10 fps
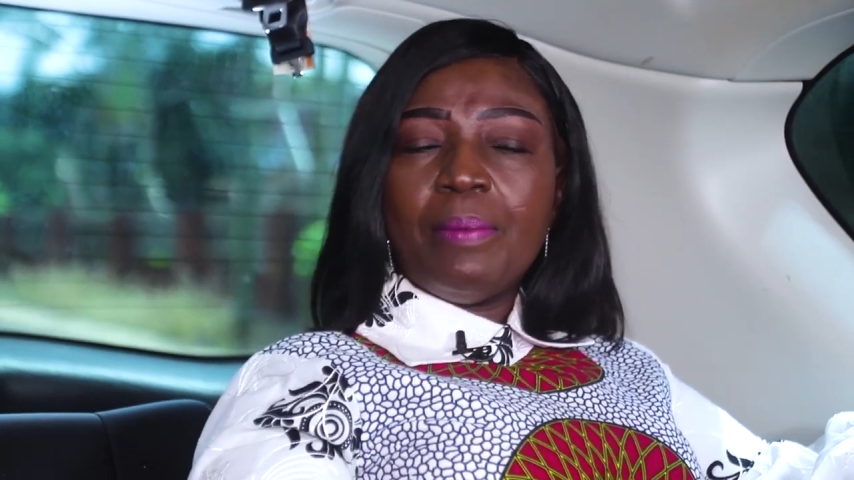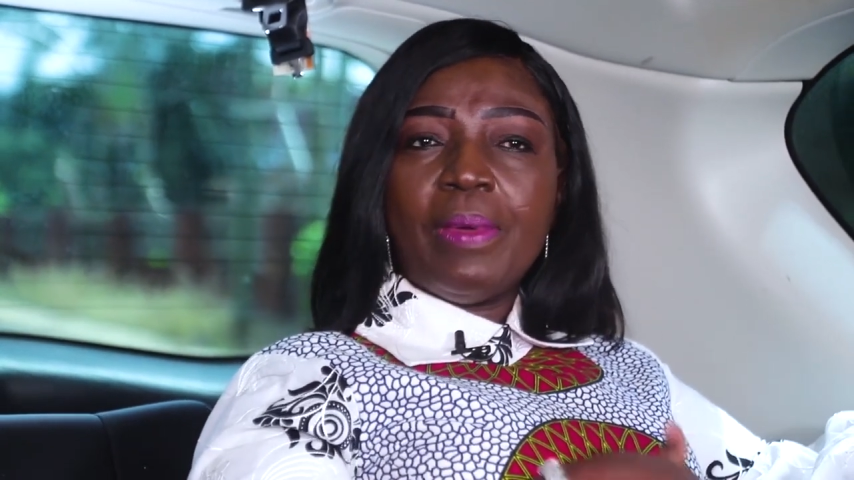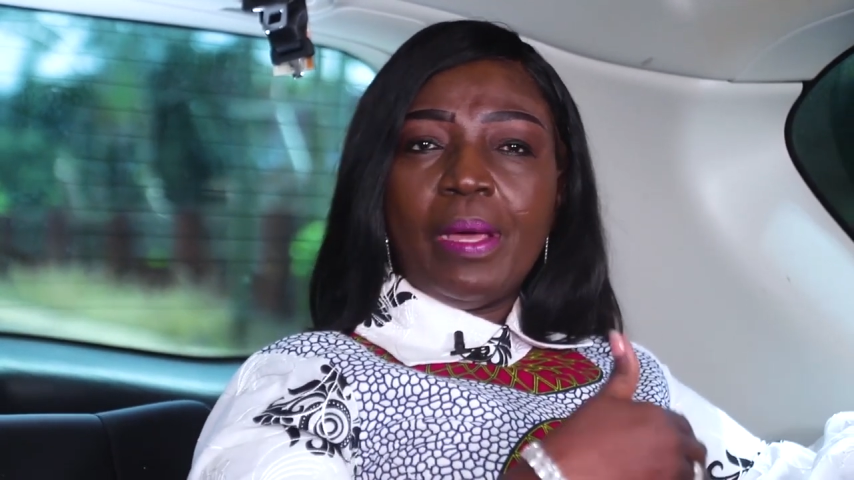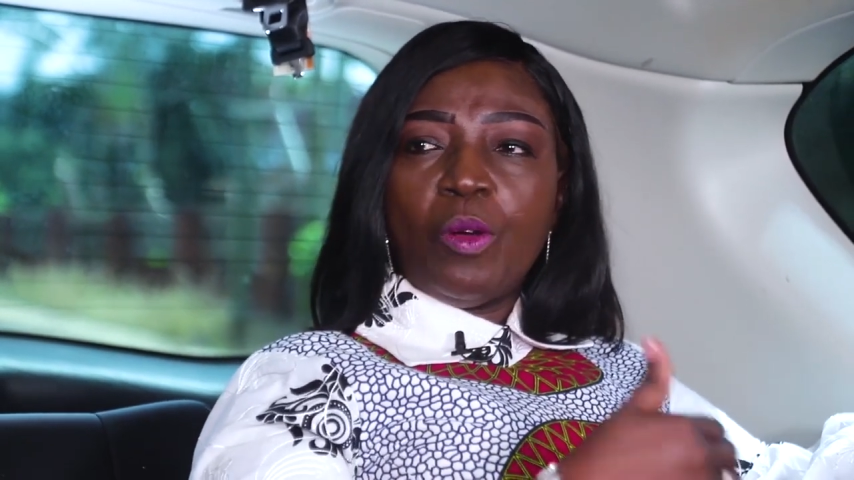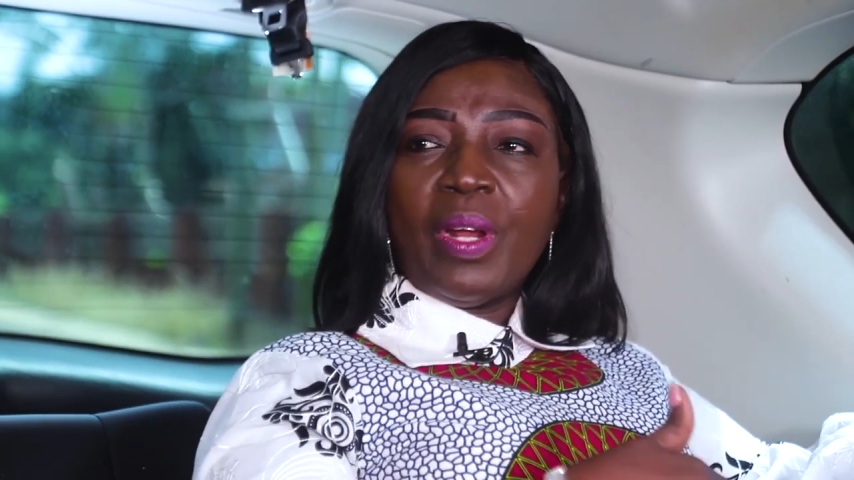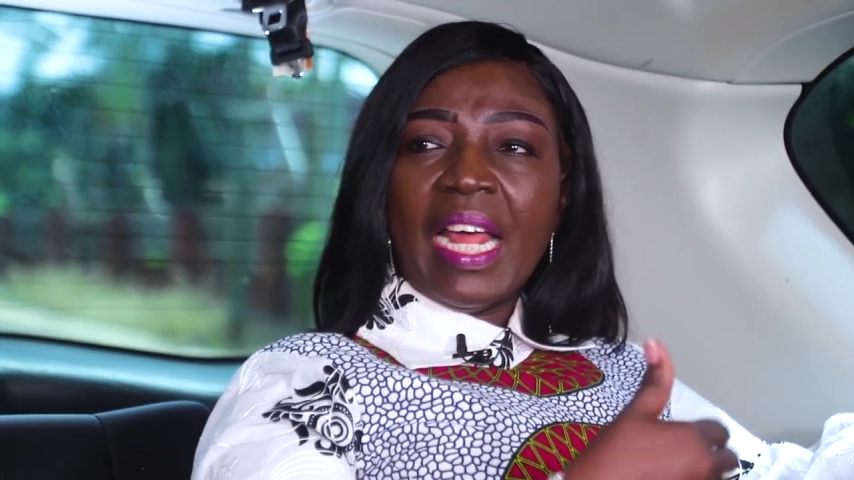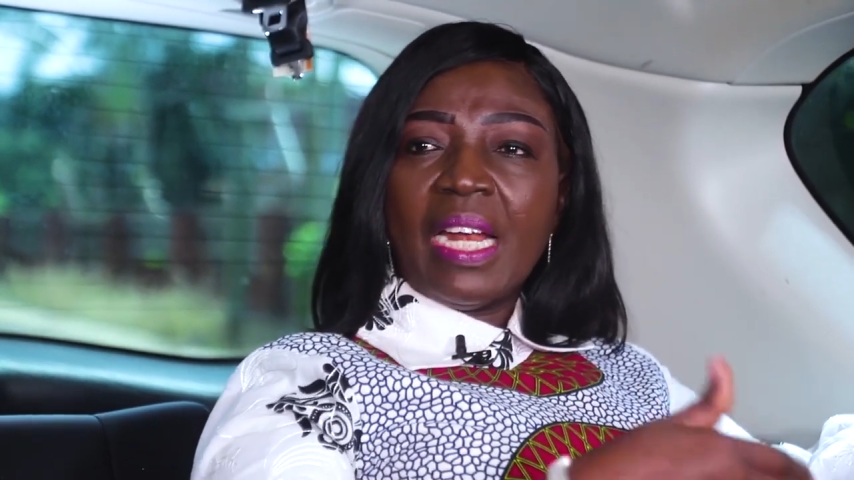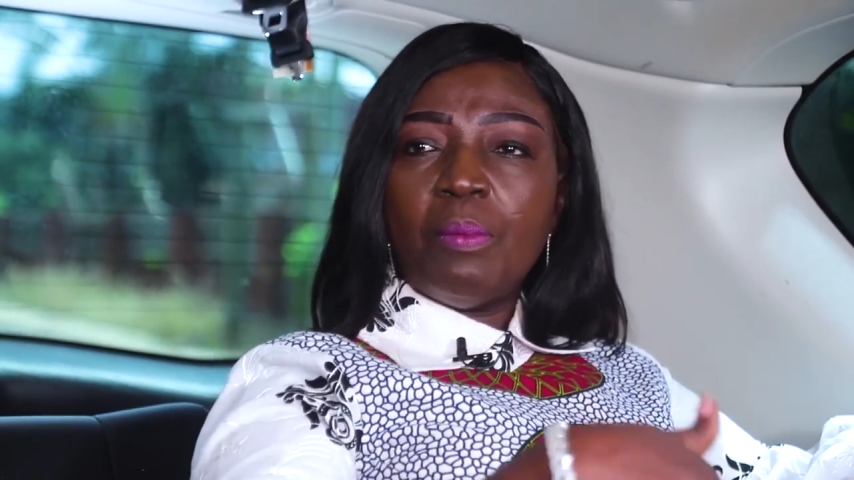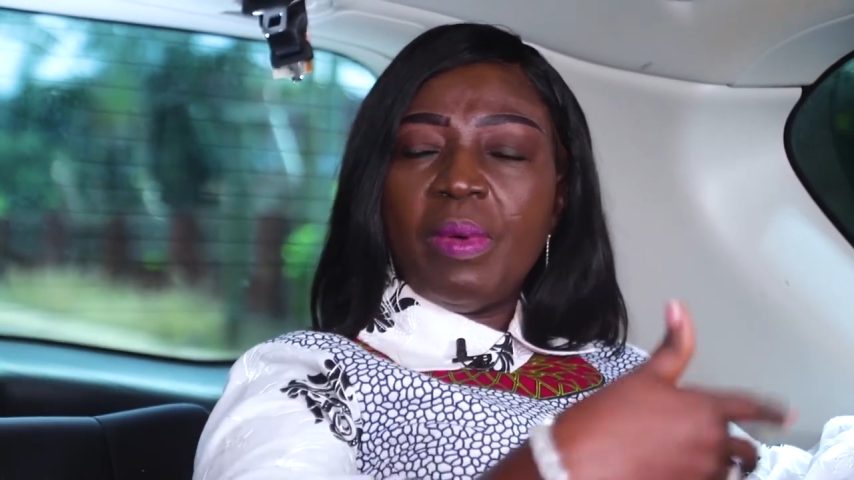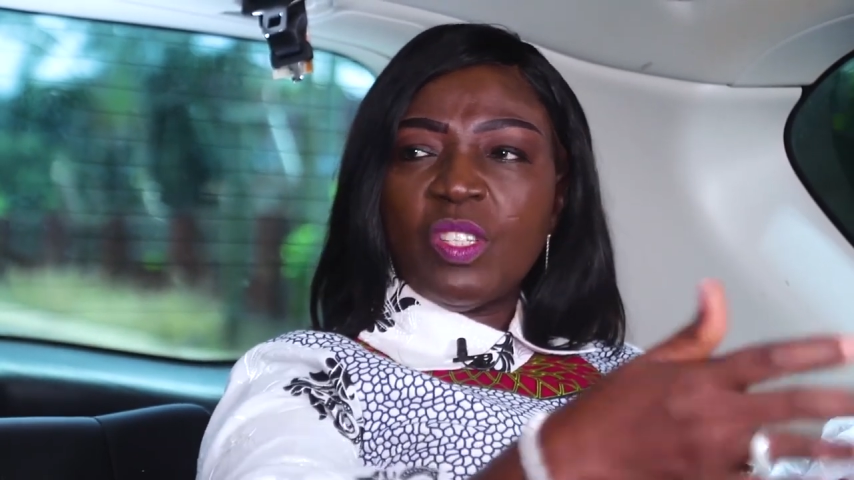na
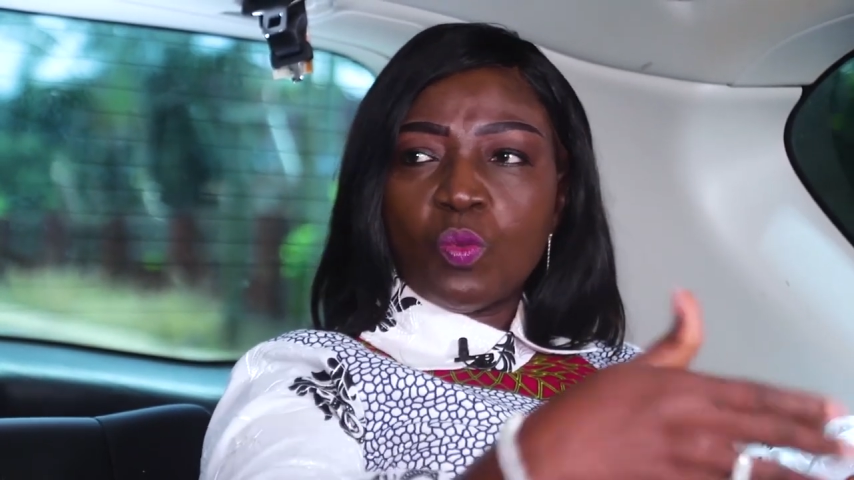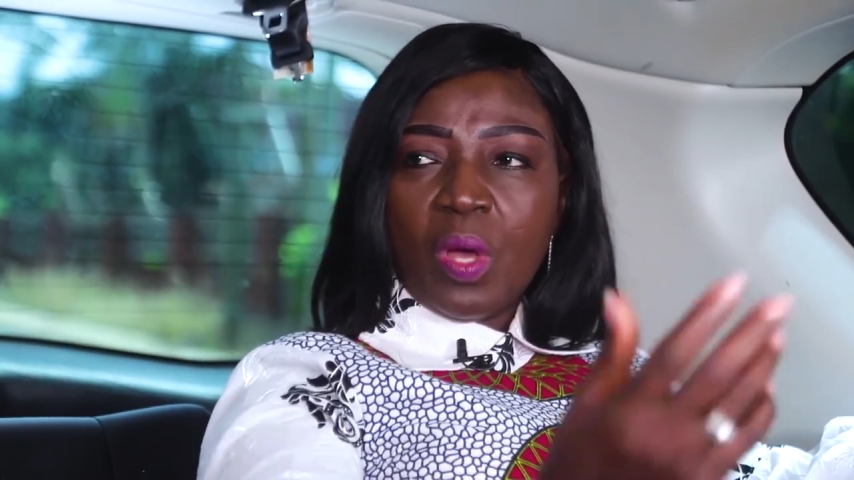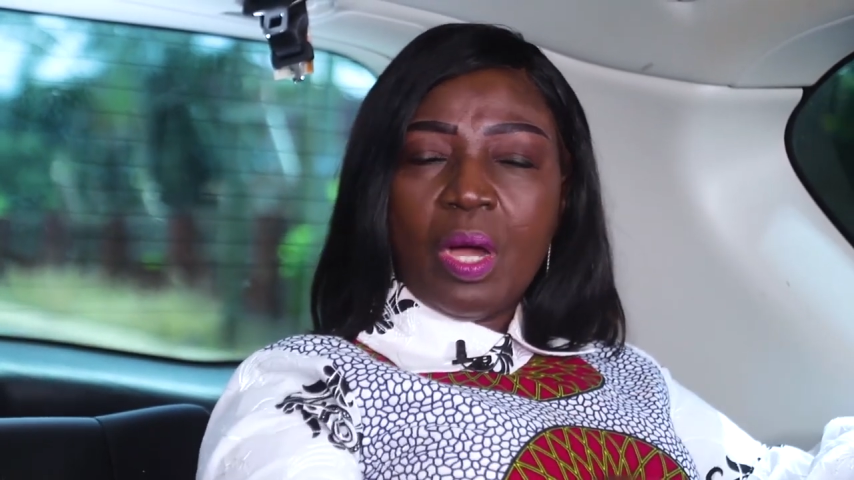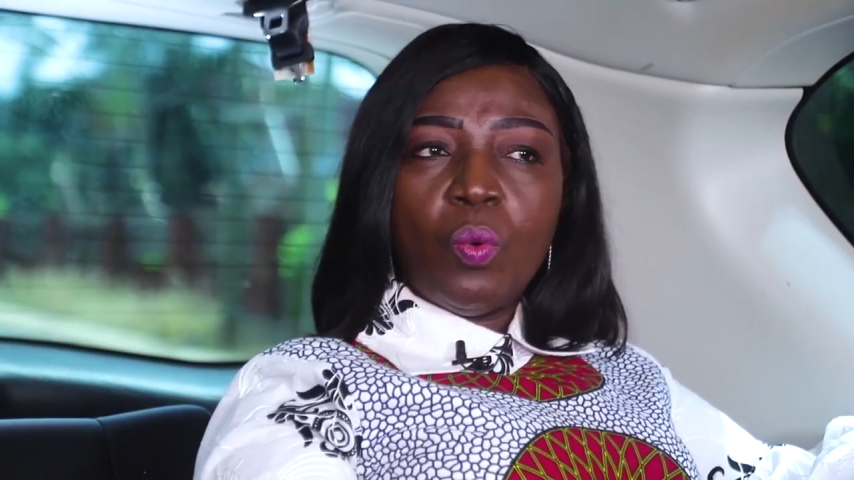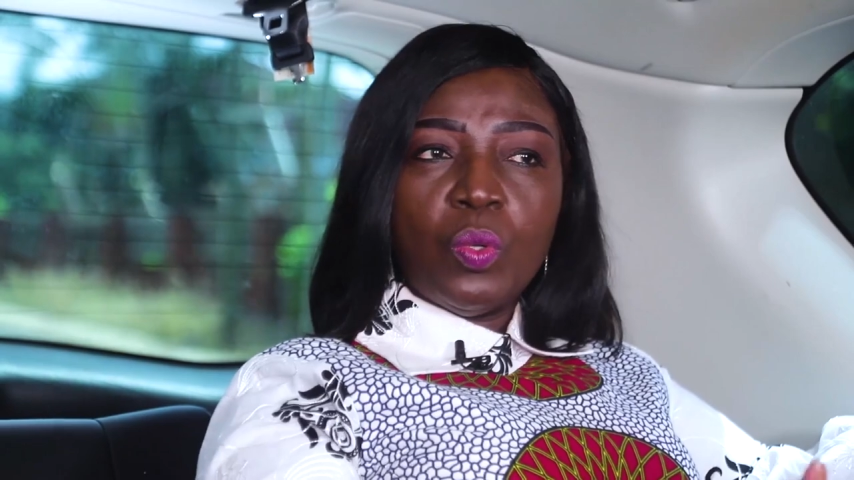enkwada na betwa